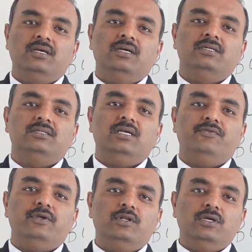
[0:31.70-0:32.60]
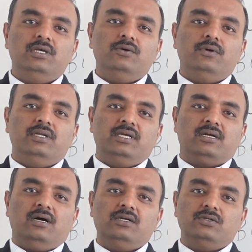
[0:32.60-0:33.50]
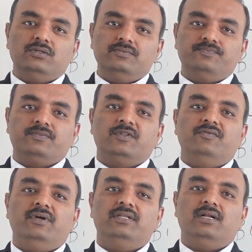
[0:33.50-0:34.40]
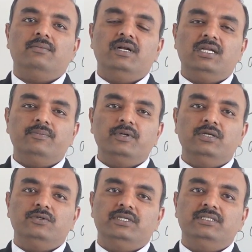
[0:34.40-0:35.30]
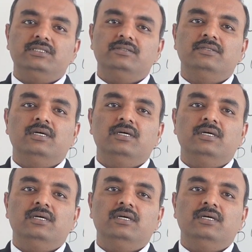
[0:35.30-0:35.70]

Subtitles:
Say if you live in a condo where there are multiple units